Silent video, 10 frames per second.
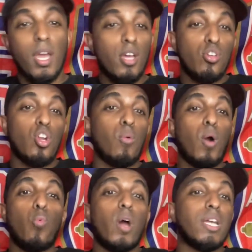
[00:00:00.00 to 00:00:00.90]
You know
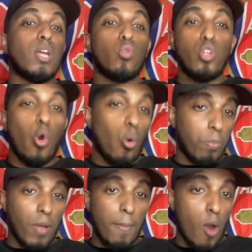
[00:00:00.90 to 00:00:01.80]
what? One can only hope.
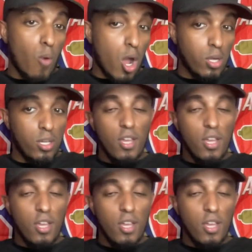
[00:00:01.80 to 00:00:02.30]
Am I wrong?